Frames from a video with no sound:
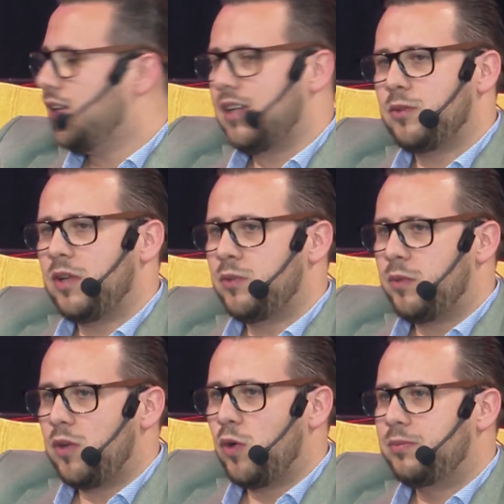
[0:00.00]
and we
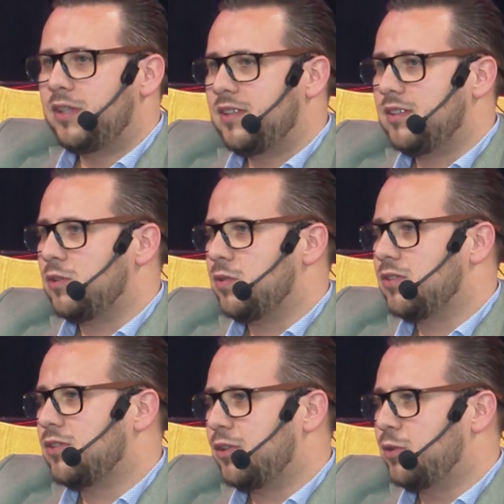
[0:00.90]
hope that it will
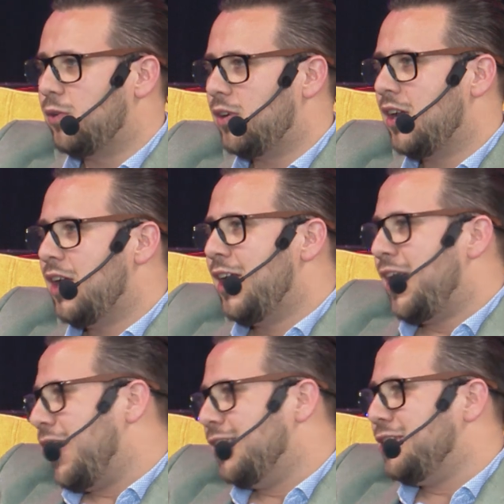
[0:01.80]
start to work.
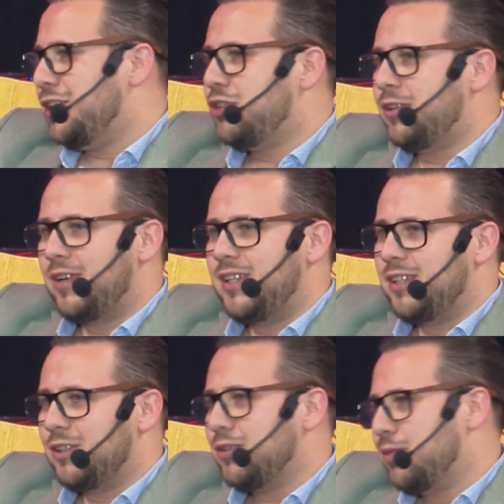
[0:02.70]
And in generally, the